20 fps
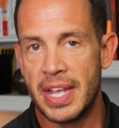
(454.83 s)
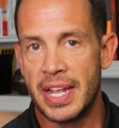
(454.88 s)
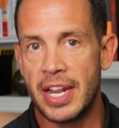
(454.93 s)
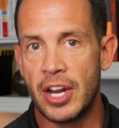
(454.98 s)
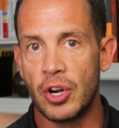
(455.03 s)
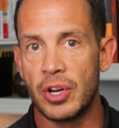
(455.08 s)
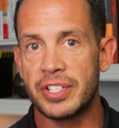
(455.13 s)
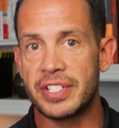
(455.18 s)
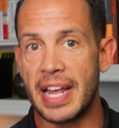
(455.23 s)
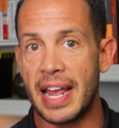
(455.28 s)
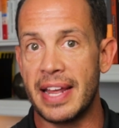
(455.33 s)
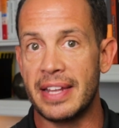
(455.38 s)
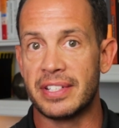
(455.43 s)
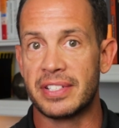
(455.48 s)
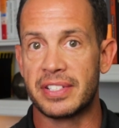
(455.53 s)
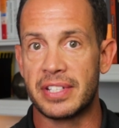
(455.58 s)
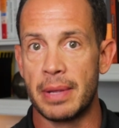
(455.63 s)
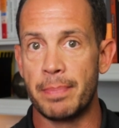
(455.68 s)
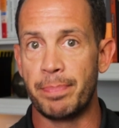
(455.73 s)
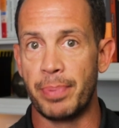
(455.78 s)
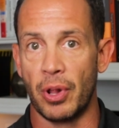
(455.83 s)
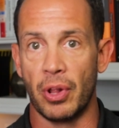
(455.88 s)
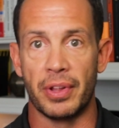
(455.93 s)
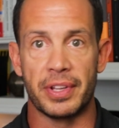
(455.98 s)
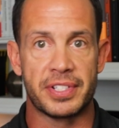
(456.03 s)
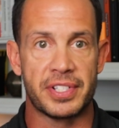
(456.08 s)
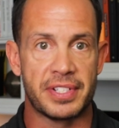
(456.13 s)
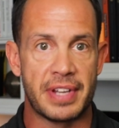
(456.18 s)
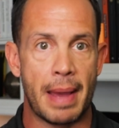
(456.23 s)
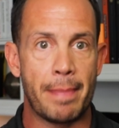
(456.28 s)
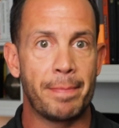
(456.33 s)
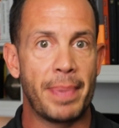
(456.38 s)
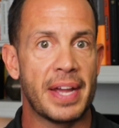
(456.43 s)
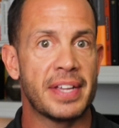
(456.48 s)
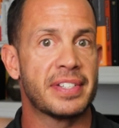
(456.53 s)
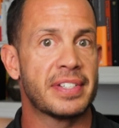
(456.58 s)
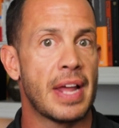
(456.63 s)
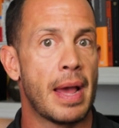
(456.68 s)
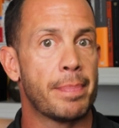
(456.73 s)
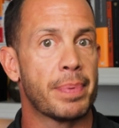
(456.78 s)
Here is a simple
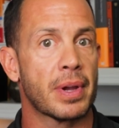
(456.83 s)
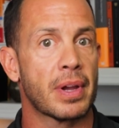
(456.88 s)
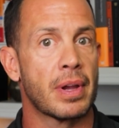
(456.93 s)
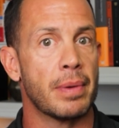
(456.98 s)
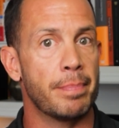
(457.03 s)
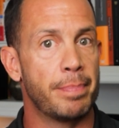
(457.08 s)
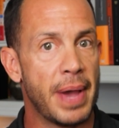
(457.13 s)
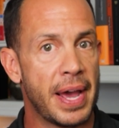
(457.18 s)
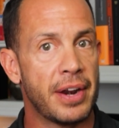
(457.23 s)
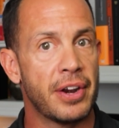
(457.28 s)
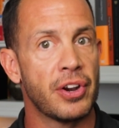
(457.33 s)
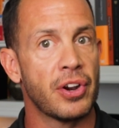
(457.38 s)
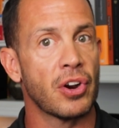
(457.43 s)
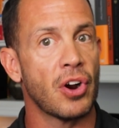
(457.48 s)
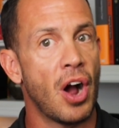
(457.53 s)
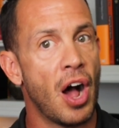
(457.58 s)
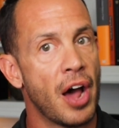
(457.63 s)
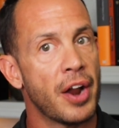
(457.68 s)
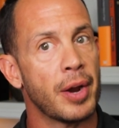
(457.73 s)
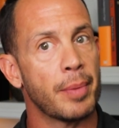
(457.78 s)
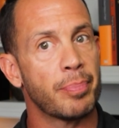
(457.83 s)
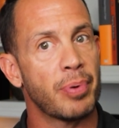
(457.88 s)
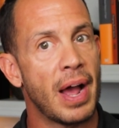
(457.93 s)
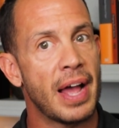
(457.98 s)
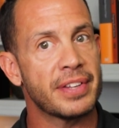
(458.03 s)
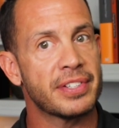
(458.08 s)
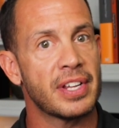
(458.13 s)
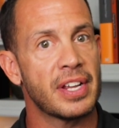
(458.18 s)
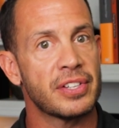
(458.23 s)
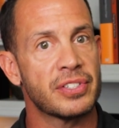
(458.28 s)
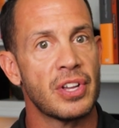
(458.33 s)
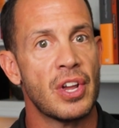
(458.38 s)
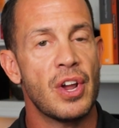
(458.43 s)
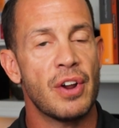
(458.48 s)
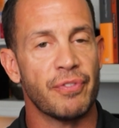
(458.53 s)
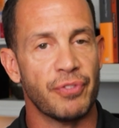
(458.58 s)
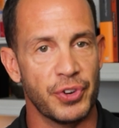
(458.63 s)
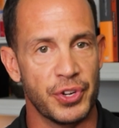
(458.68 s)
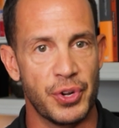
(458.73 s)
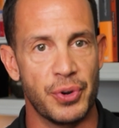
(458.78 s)
step-by-step competitor audit process
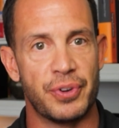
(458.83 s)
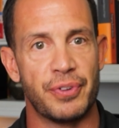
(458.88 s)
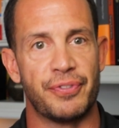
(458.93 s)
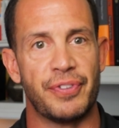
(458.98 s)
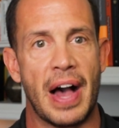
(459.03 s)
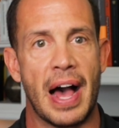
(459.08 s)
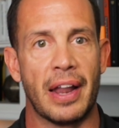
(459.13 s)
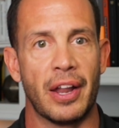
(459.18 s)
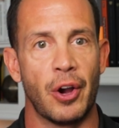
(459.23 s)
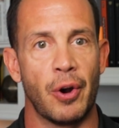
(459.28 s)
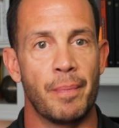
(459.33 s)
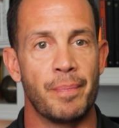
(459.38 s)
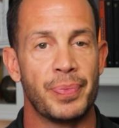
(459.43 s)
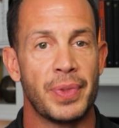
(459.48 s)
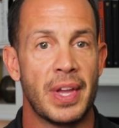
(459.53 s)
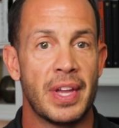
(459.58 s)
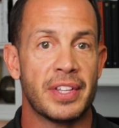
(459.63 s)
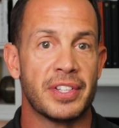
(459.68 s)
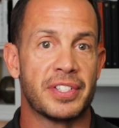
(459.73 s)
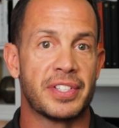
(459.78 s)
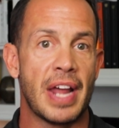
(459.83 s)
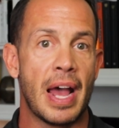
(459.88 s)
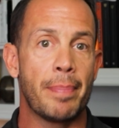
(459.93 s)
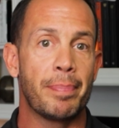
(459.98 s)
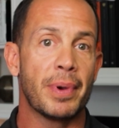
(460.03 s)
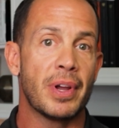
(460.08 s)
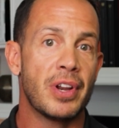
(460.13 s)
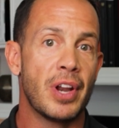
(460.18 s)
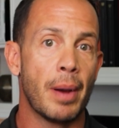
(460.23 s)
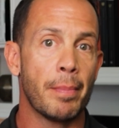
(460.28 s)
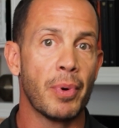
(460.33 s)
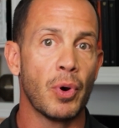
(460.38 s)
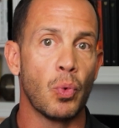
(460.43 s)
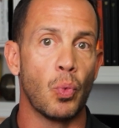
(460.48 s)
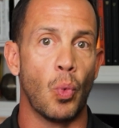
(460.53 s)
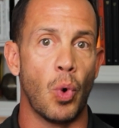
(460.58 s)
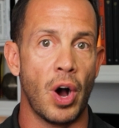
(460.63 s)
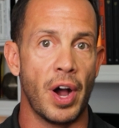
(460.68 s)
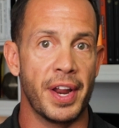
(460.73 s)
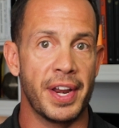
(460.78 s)
for you to follow. Step number
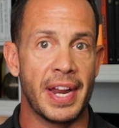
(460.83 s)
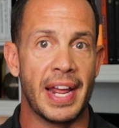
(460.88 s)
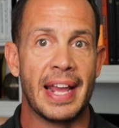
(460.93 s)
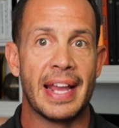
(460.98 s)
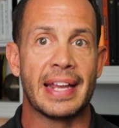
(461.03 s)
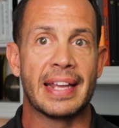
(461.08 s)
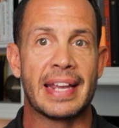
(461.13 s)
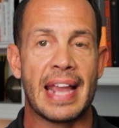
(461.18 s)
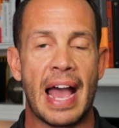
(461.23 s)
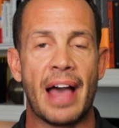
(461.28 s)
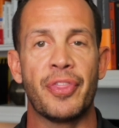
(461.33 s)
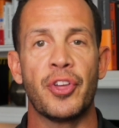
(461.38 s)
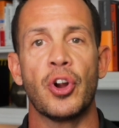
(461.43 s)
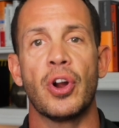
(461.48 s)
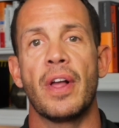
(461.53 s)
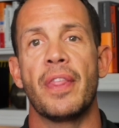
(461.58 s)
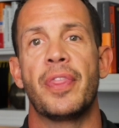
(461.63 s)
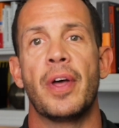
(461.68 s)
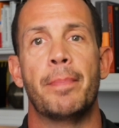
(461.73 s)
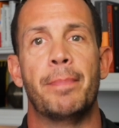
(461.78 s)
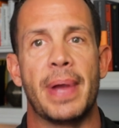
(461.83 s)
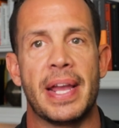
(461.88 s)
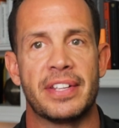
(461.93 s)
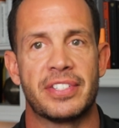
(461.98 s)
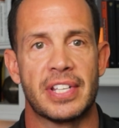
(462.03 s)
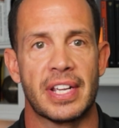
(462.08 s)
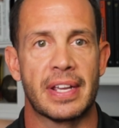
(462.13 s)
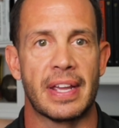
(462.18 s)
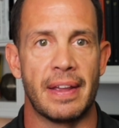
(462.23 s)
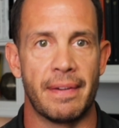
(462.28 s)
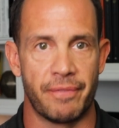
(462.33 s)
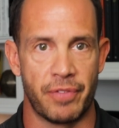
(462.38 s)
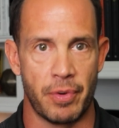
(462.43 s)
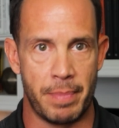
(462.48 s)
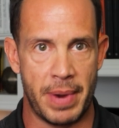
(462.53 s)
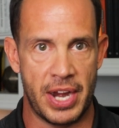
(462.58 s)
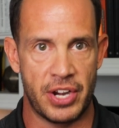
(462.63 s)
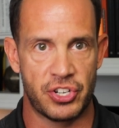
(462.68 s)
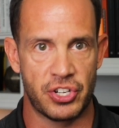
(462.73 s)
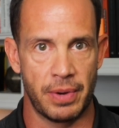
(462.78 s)
1, gather the basic
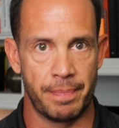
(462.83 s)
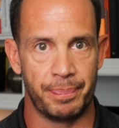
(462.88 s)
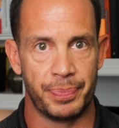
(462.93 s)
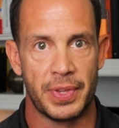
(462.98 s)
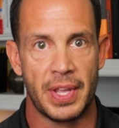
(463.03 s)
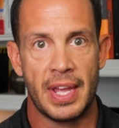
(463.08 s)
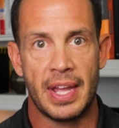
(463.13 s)
information.